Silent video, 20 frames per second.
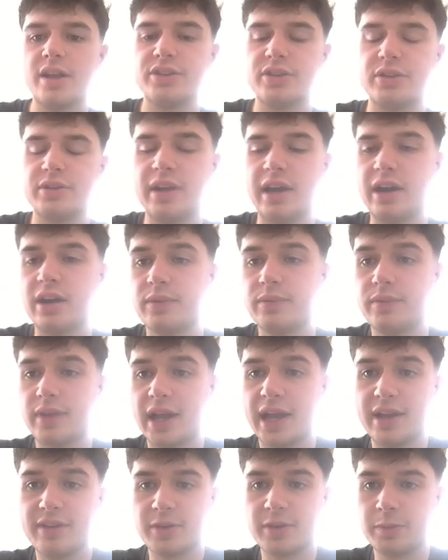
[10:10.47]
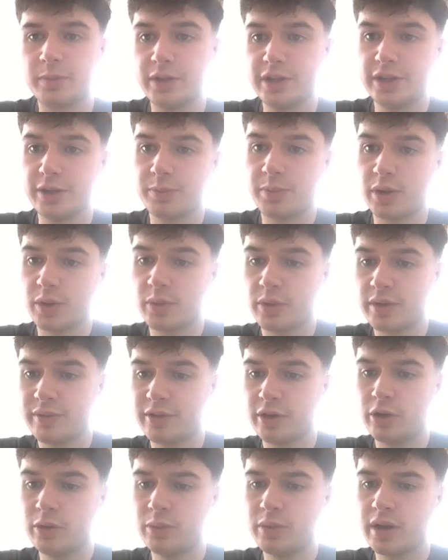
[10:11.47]
So now I've completed part 1 of
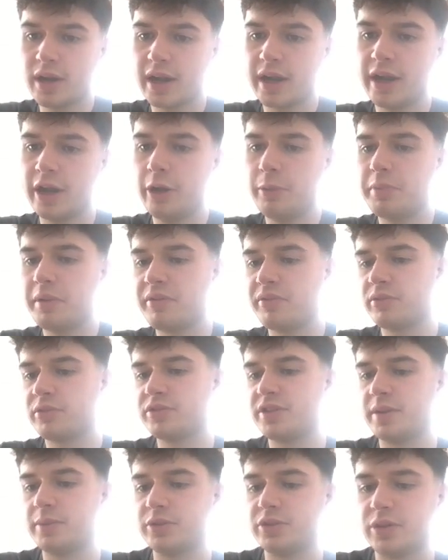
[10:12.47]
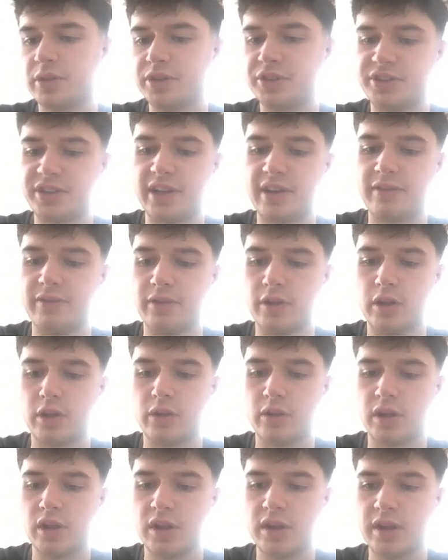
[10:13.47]
the homework. I hope everyone was able to understand and follow
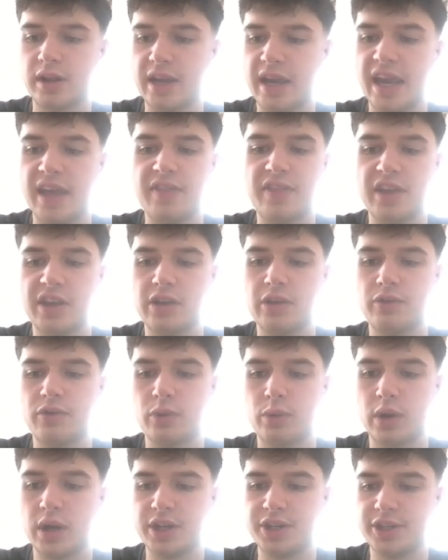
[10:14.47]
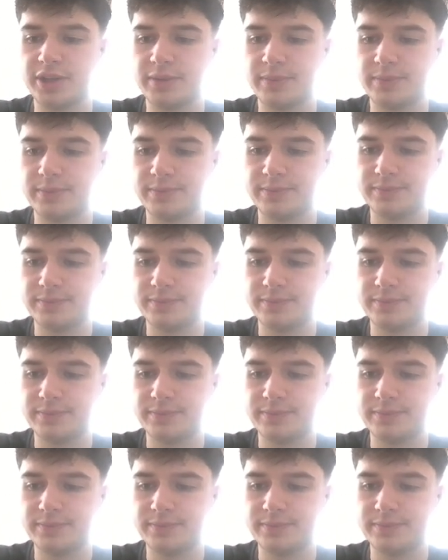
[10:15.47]
along, and thank you for watching.